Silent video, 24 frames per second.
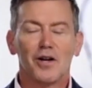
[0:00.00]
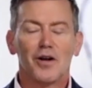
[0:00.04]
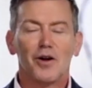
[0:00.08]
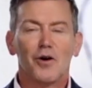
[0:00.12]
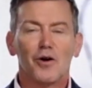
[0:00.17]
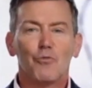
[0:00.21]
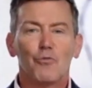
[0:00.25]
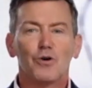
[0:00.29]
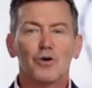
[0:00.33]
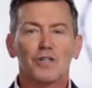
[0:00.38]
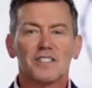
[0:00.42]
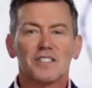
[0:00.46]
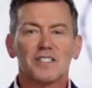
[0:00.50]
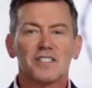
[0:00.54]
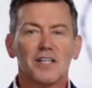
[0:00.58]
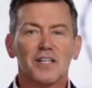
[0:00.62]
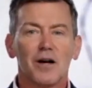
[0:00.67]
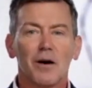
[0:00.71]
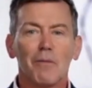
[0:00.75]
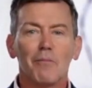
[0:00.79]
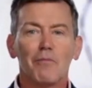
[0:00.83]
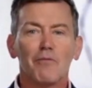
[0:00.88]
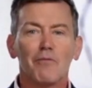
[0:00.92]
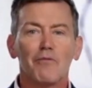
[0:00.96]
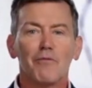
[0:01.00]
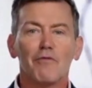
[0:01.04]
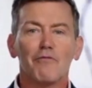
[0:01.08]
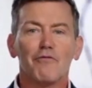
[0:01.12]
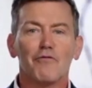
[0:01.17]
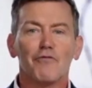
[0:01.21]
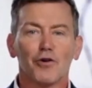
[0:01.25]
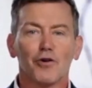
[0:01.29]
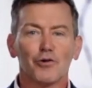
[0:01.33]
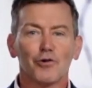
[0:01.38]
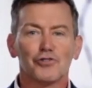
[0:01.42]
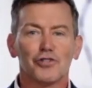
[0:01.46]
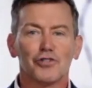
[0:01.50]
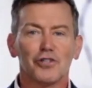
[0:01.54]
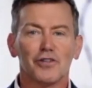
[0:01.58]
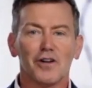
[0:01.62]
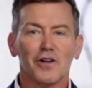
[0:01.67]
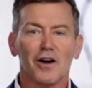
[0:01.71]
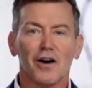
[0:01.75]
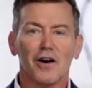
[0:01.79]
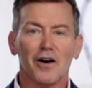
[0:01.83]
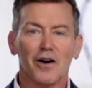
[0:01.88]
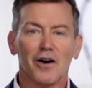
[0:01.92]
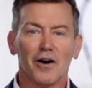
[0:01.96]
was some version
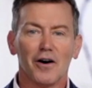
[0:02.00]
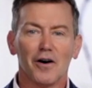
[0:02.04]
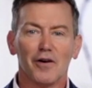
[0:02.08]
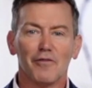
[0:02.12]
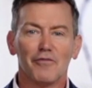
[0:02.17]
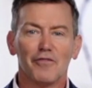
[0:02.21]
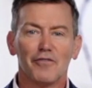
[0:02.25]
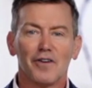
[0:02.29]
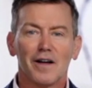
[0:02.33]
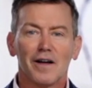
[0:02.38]
of,